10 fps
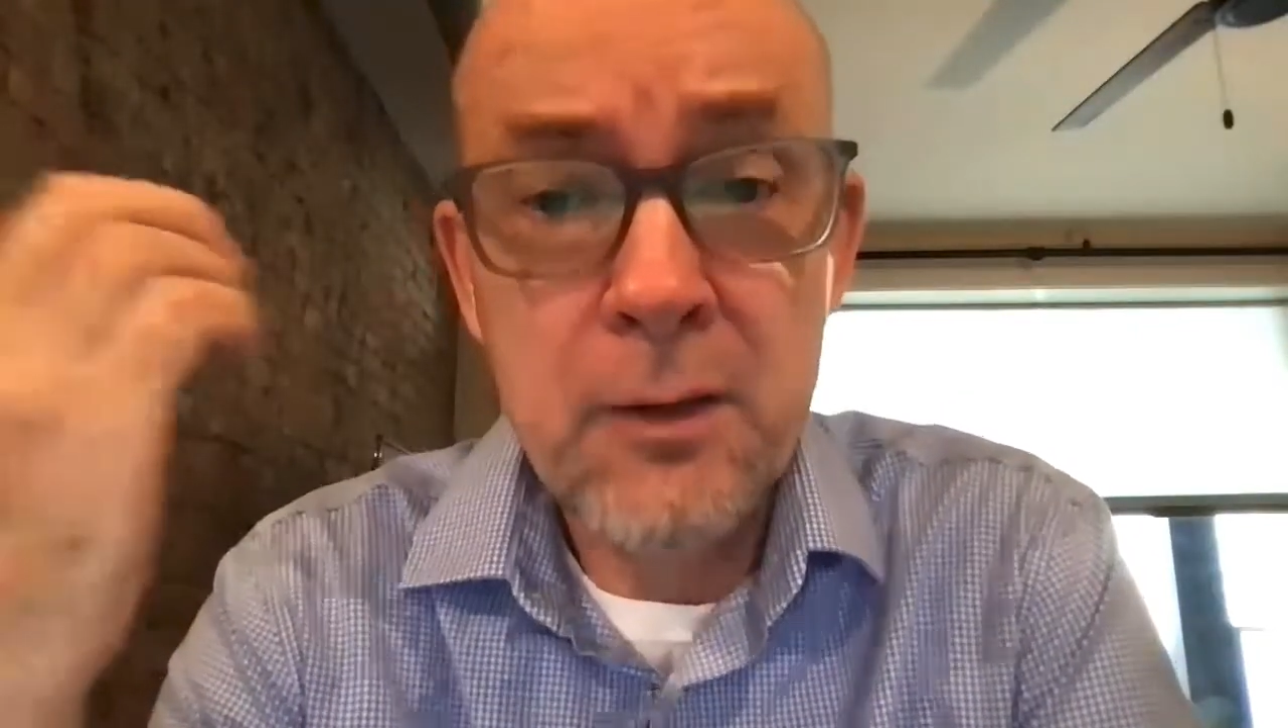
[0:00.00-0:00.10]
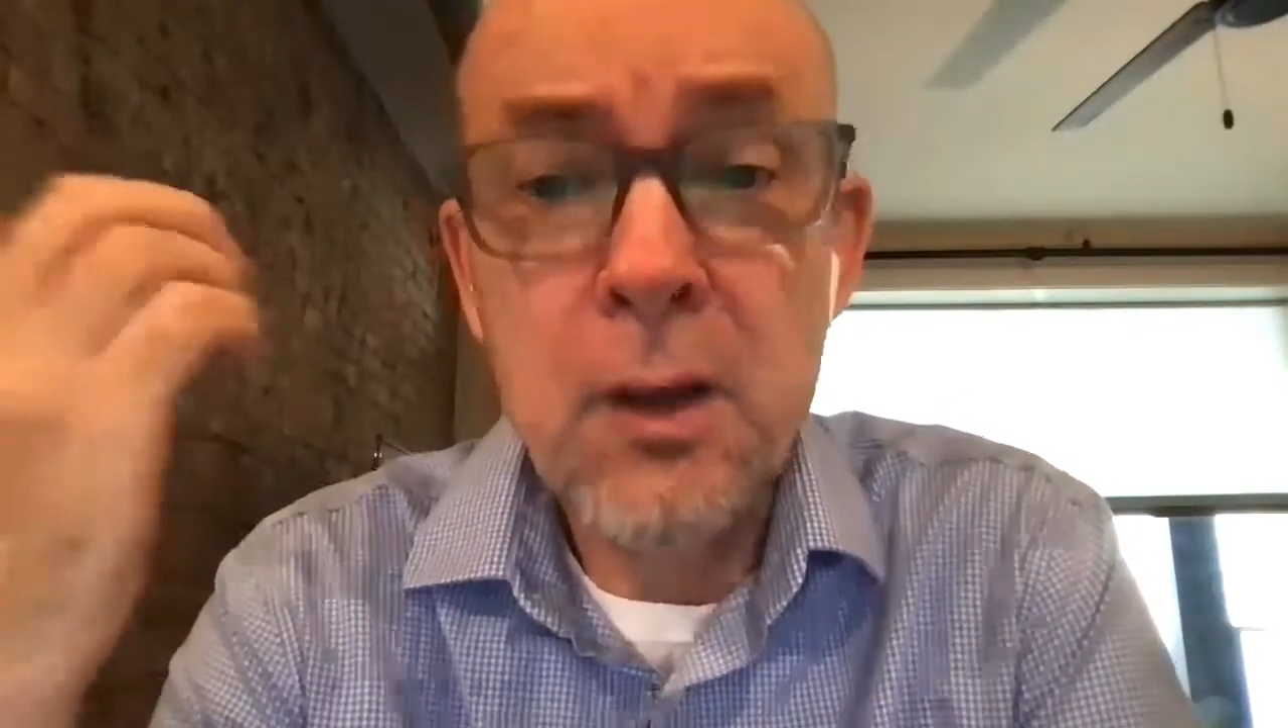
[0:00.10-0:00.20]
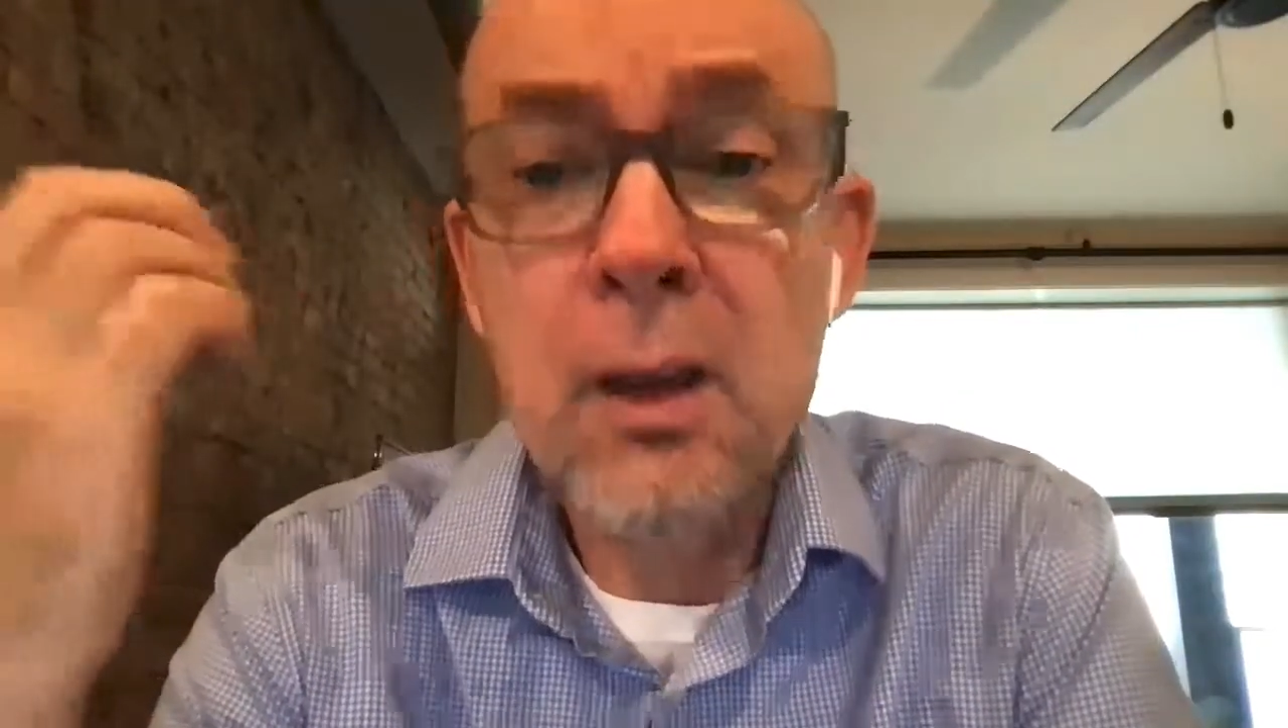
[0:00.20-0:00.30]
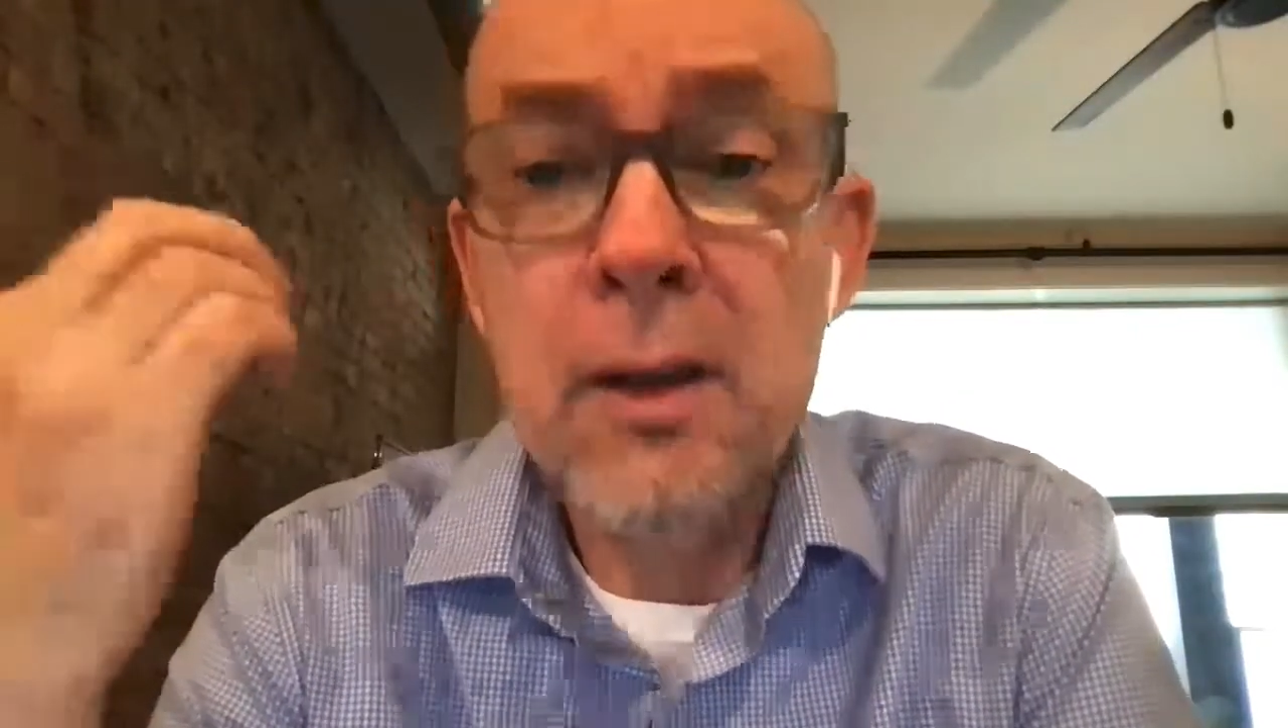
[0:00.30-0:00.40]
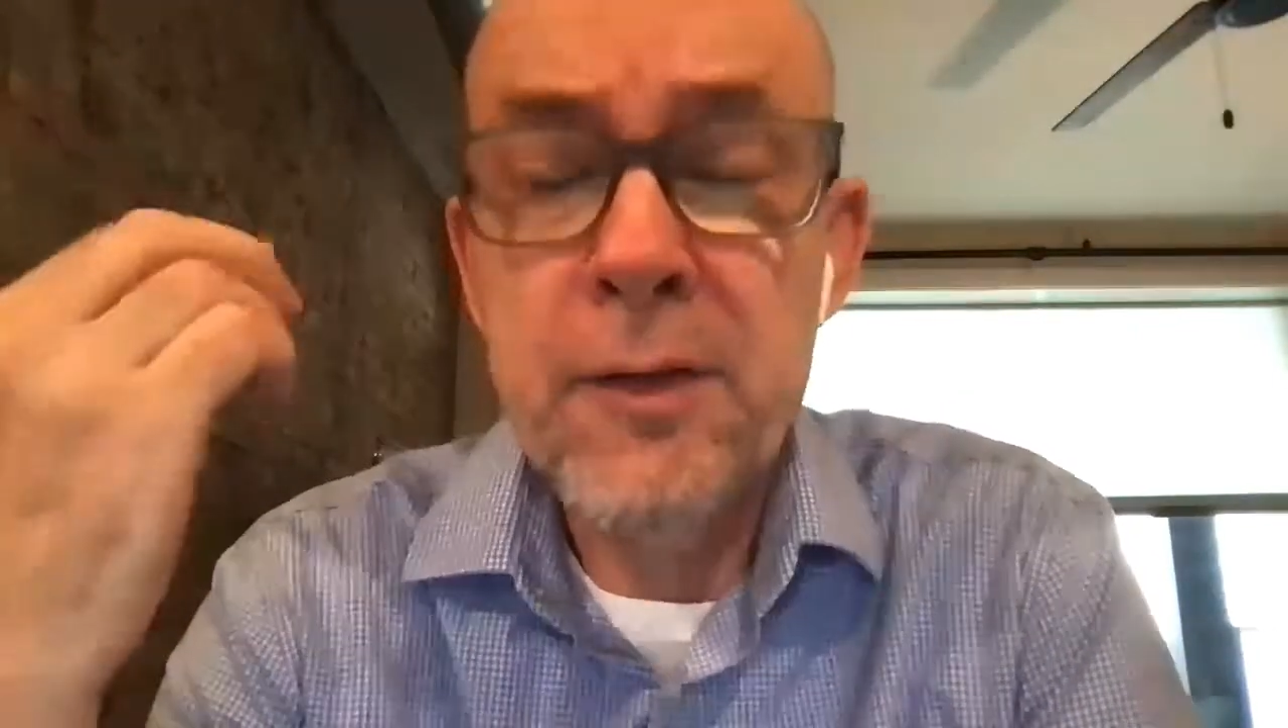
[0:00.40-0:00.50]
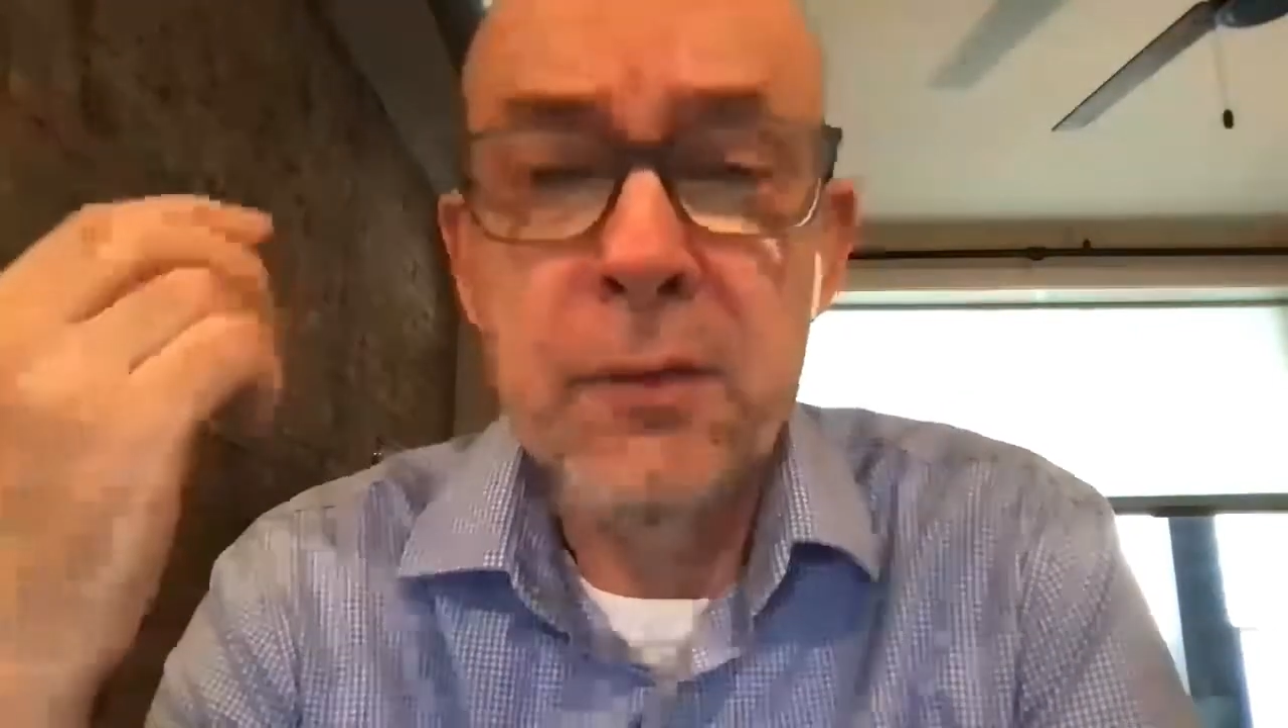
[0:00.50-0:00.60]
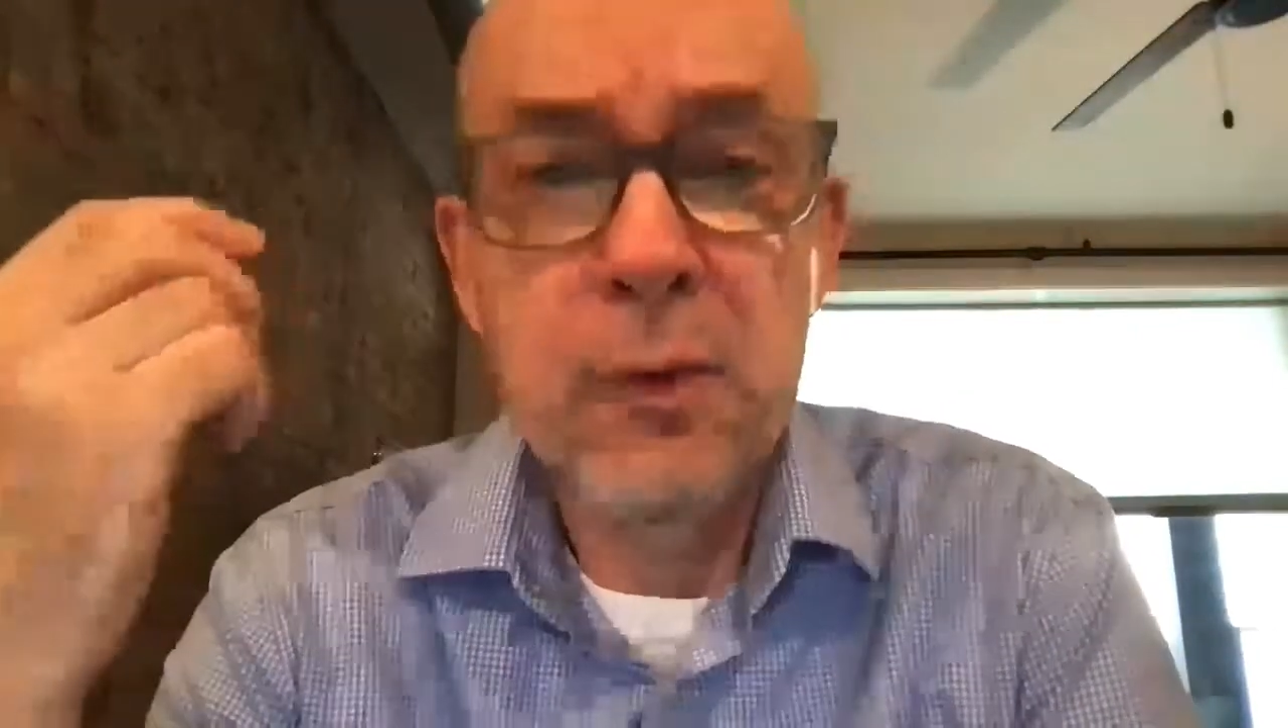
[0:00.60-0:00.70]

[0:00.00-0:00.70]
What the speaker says: done is the